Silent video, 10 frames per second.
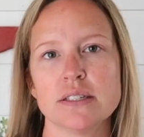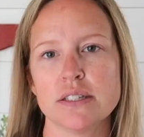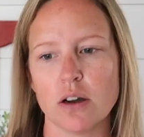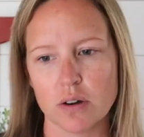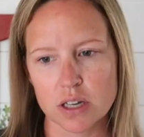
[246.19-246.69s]

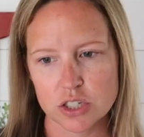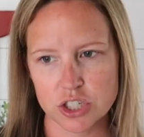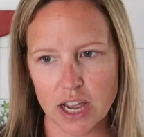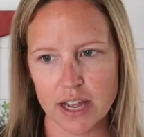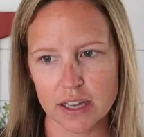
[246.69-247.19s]
So
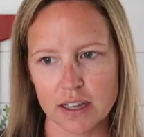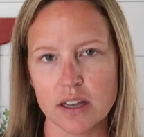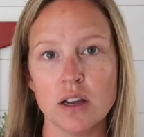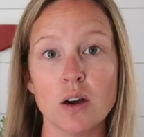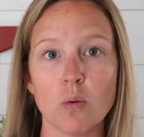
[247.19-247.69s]
check,
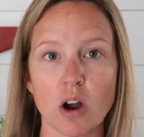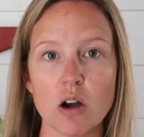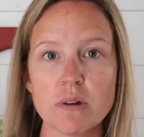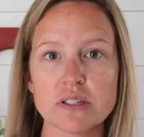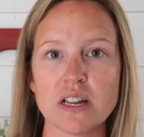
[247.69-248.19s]
we're
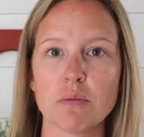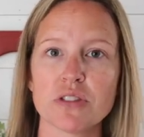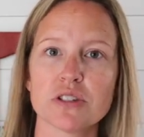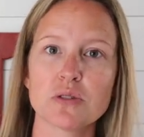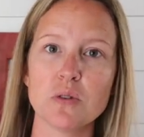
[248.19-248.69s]
almost done
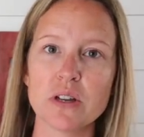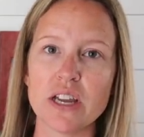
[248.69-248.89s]
with the school